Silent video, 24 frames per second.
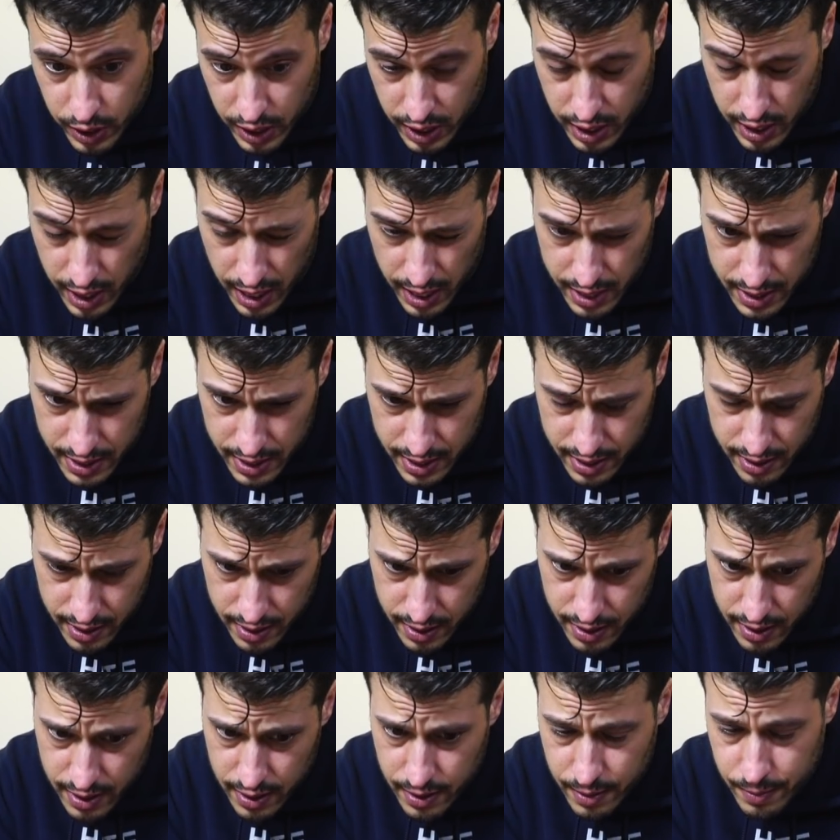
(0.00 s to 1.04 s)
cut
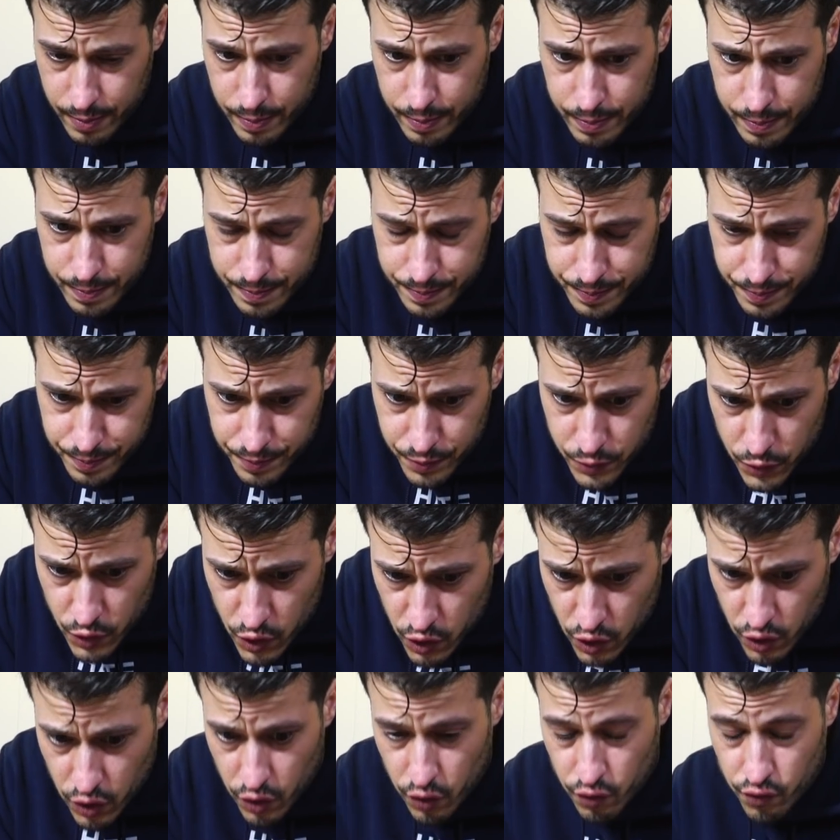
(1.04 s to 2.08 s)
the
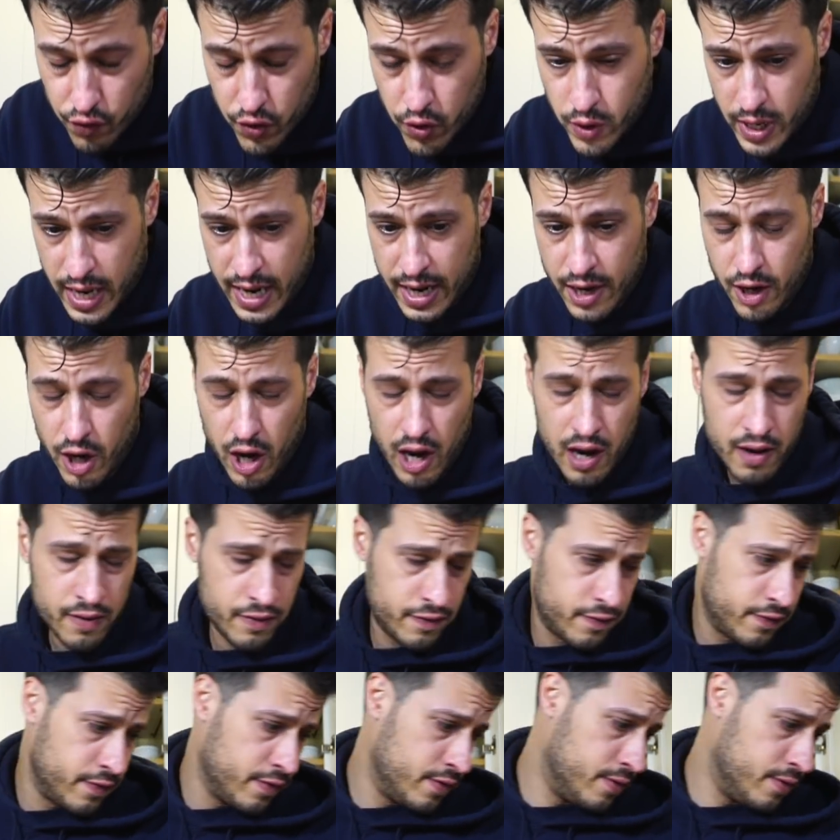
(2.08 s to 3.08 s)
root end off.